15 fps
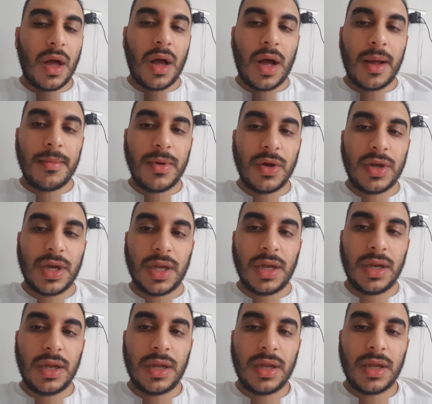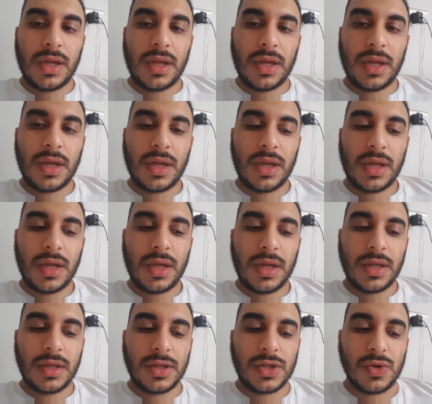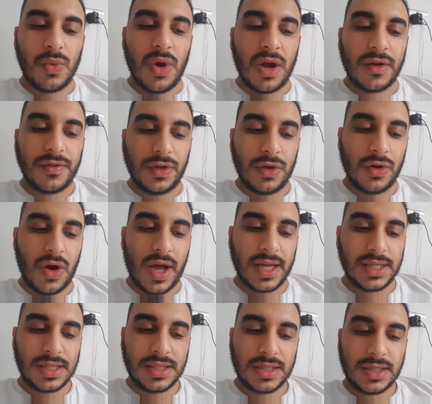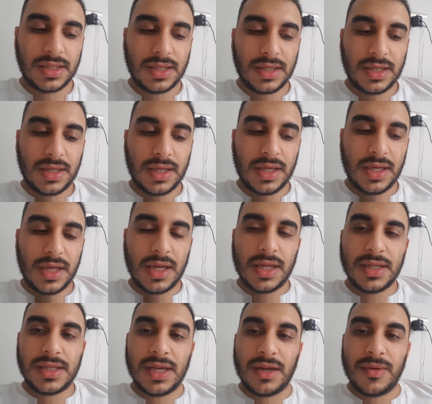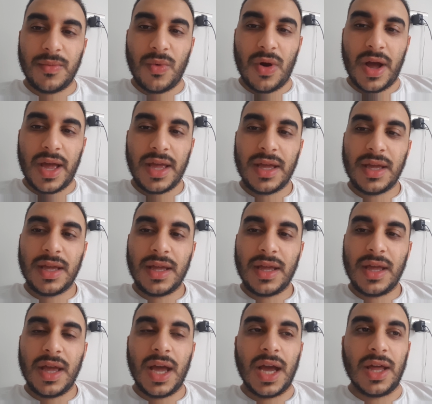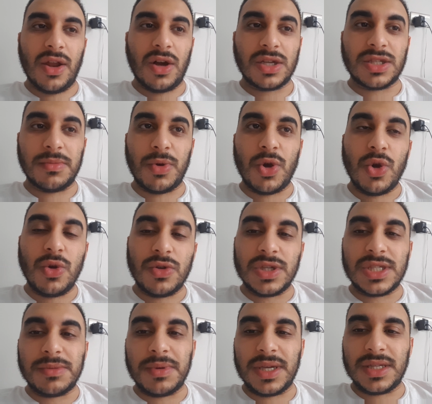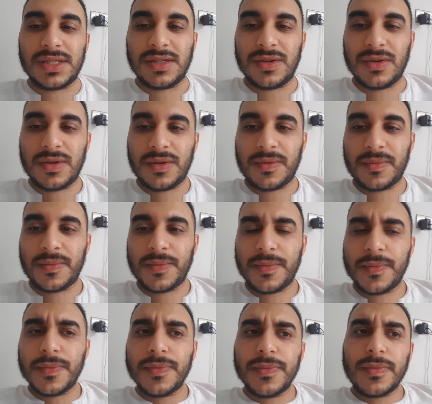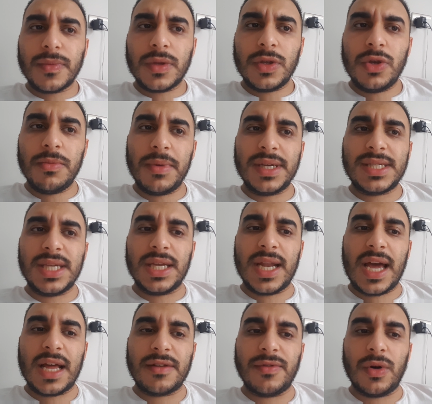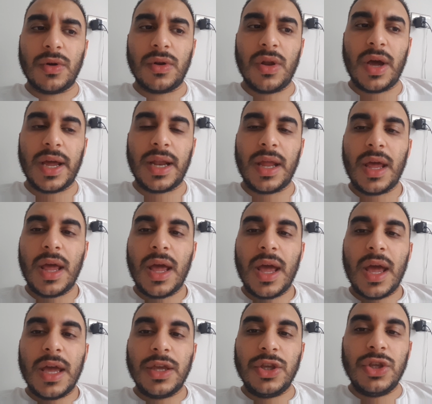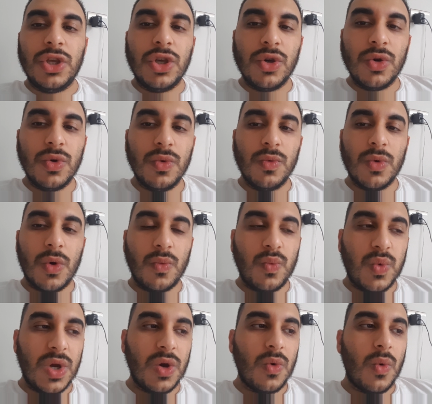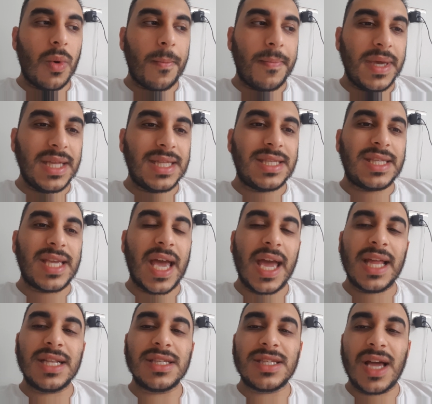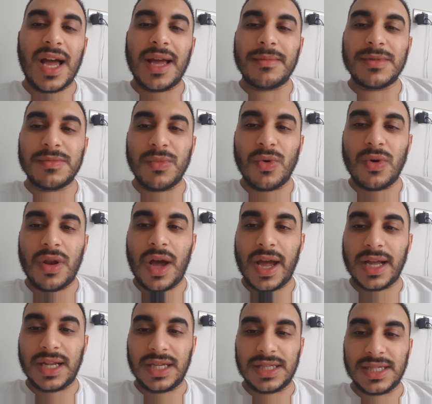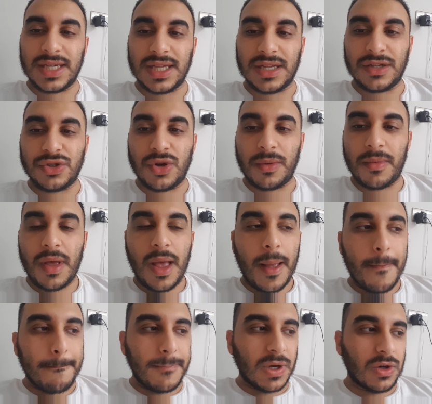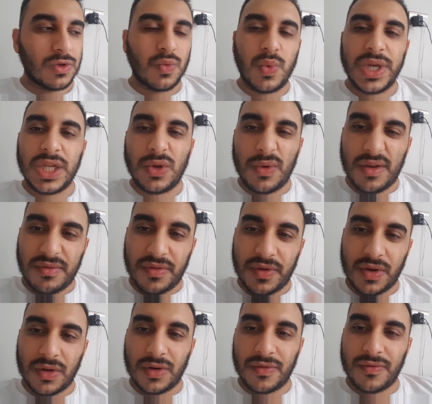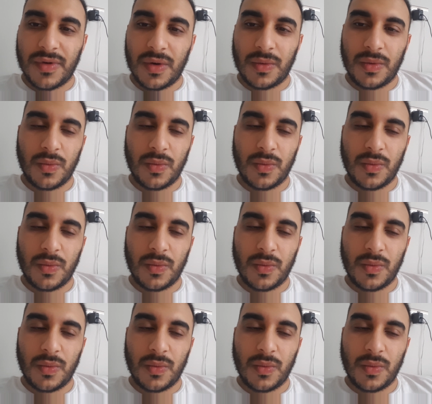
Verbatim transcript: I'm looking to work for you guys. Tell them why and ask them who to speak to. You may see an advert online. You will be 10 times more likely to get the job, because we do everything on a phone.